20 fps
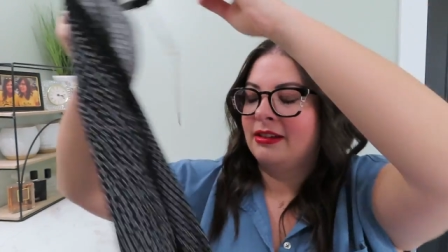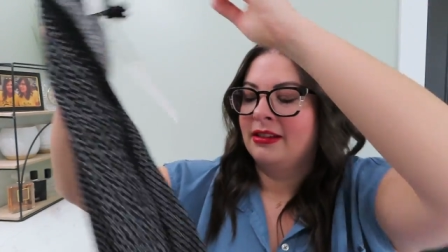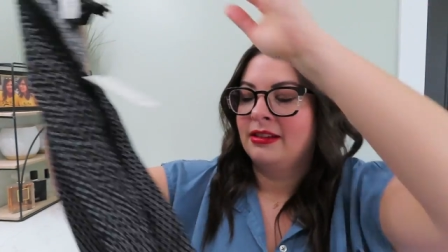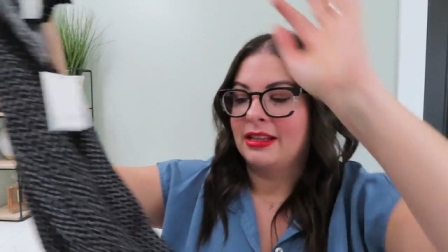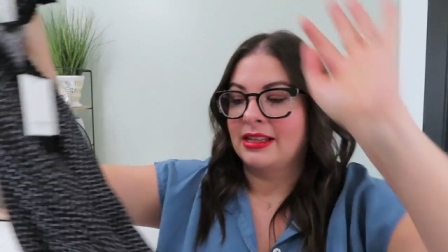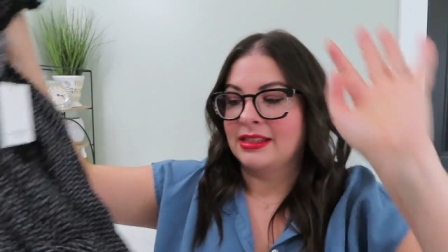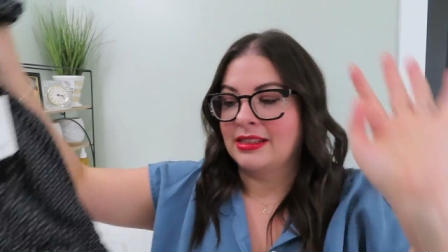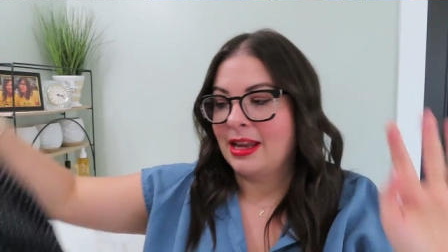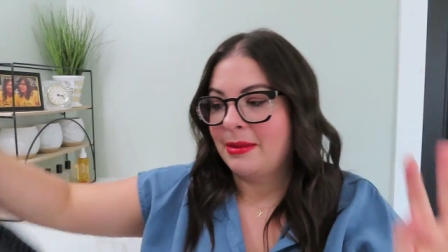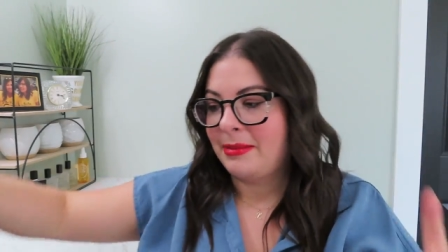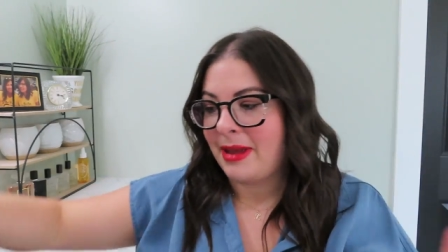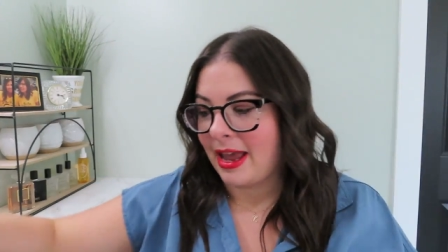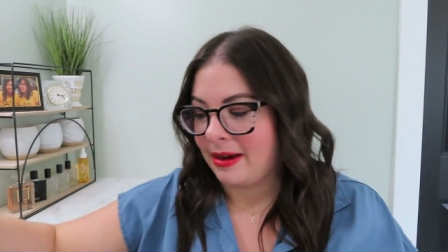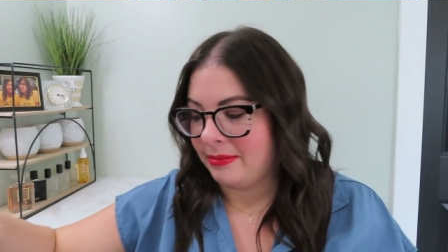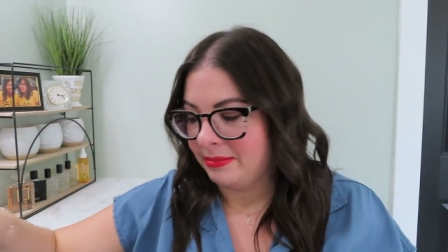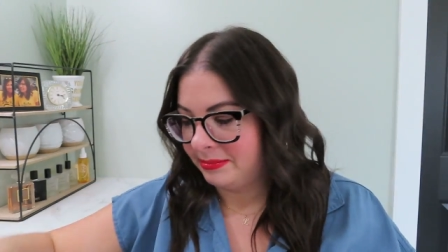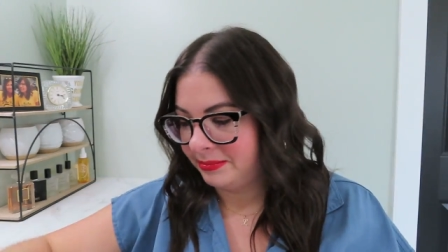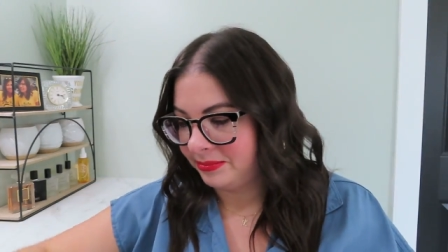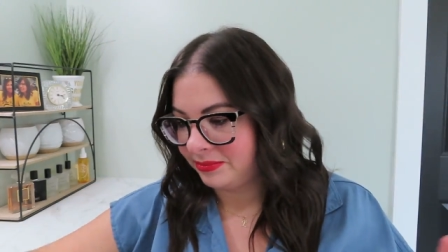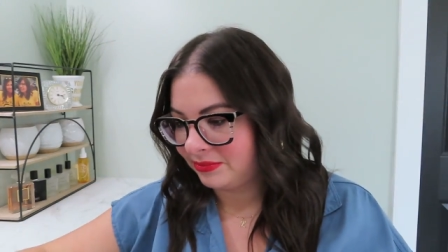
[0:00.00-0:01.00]
That's not
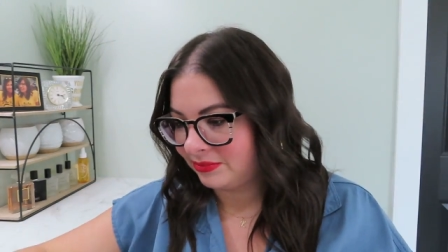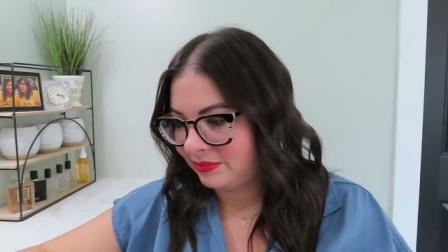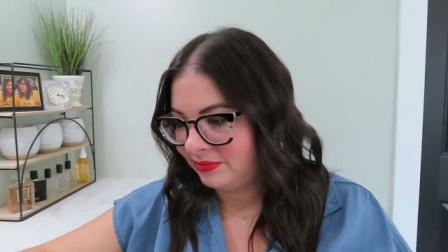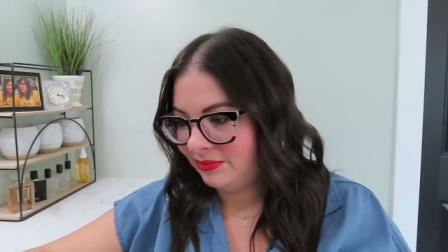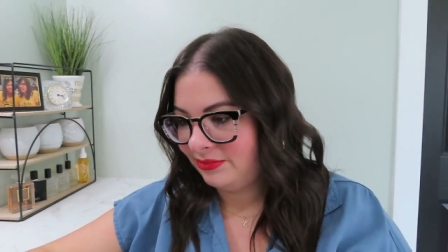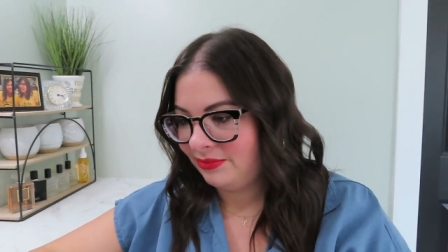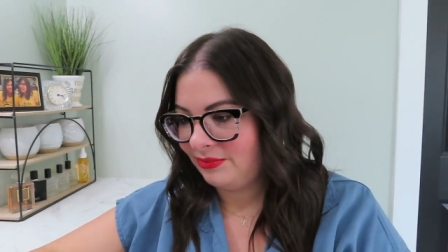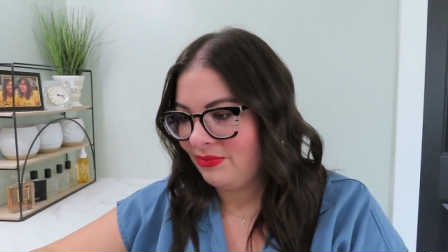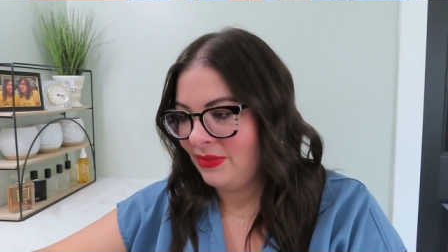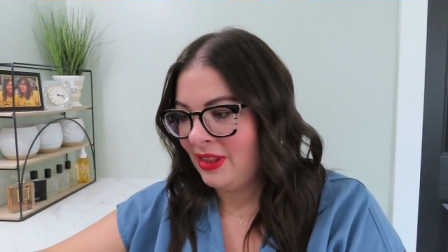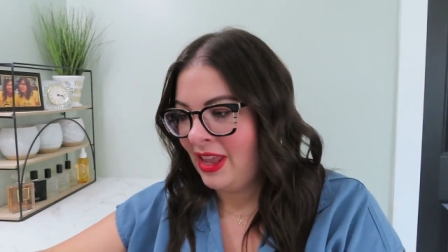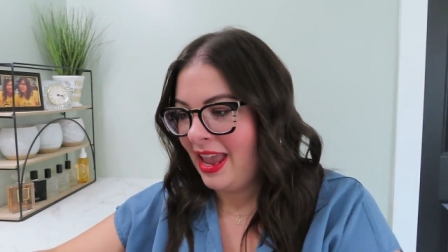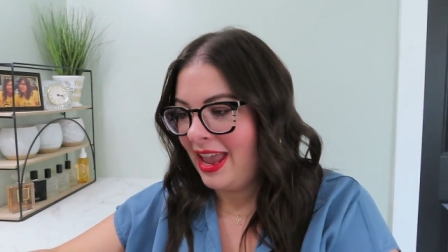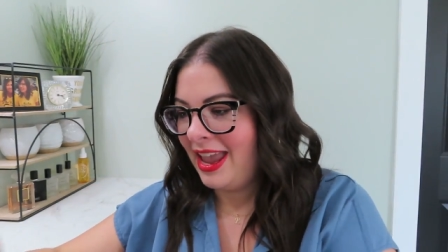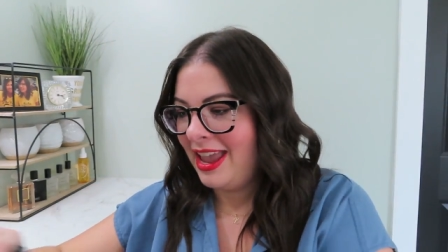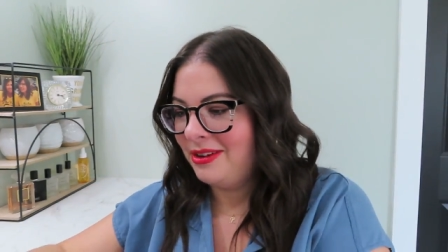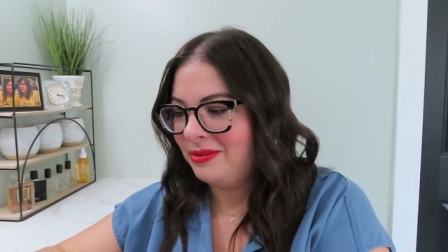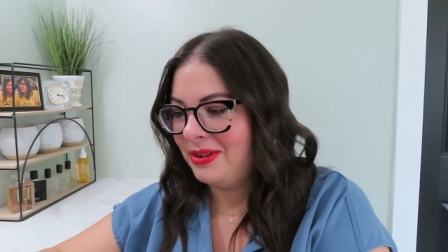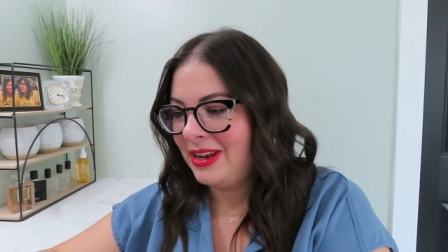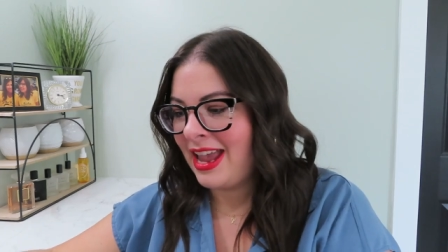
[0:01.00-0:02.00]
bad.
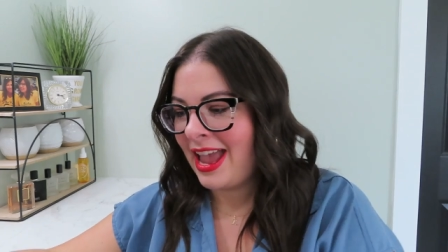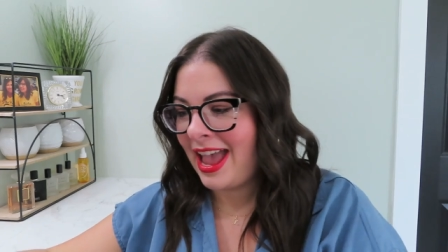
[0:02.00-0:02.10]
And we